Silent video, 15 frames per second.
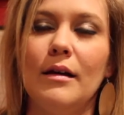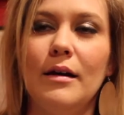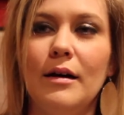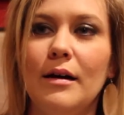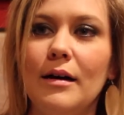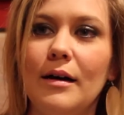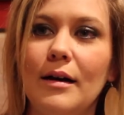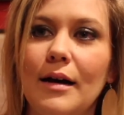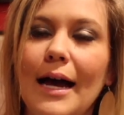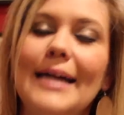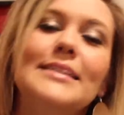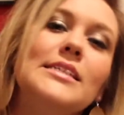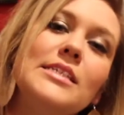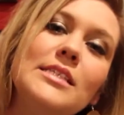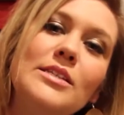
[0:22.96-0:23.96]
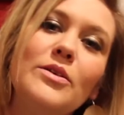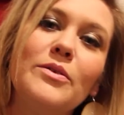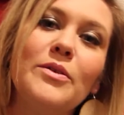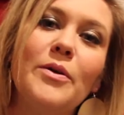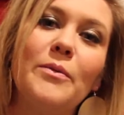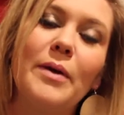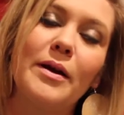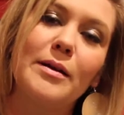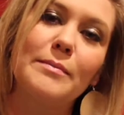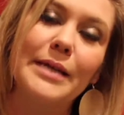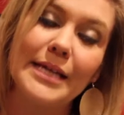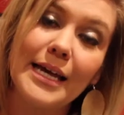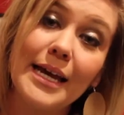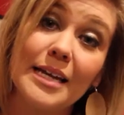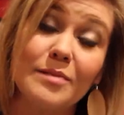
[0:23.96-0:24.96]
I just don't know where to
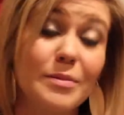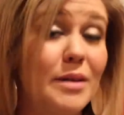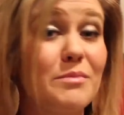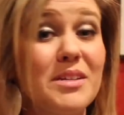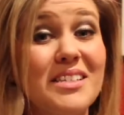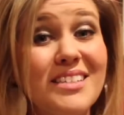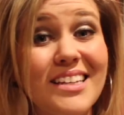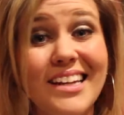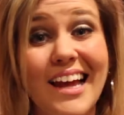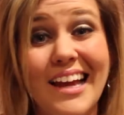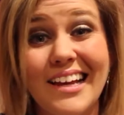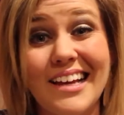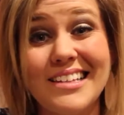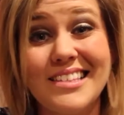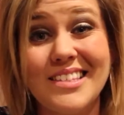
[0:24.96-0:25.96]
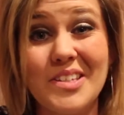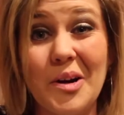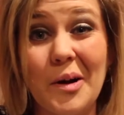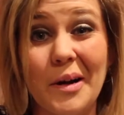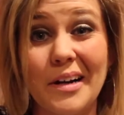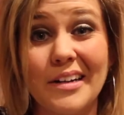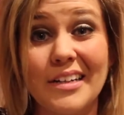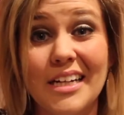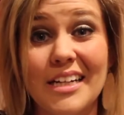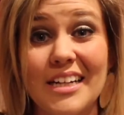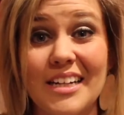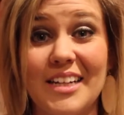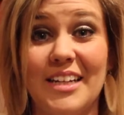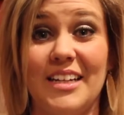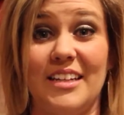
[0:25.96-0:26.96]
begin, but I'm just gonna, I guess, start in
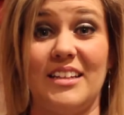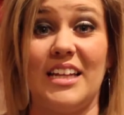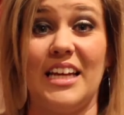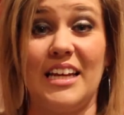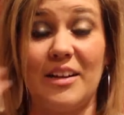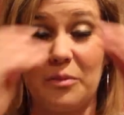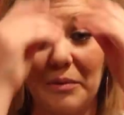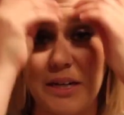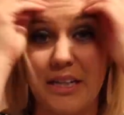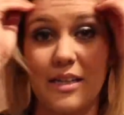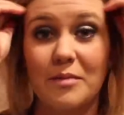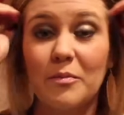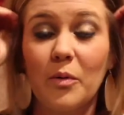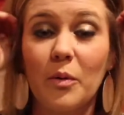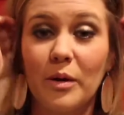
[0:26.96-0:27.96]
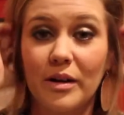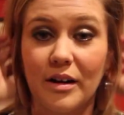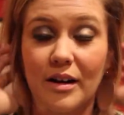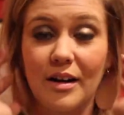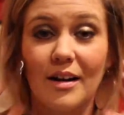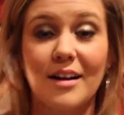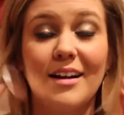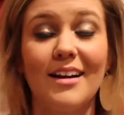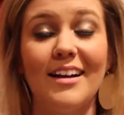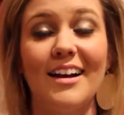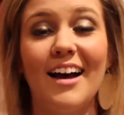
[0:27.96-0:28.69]
any like random order.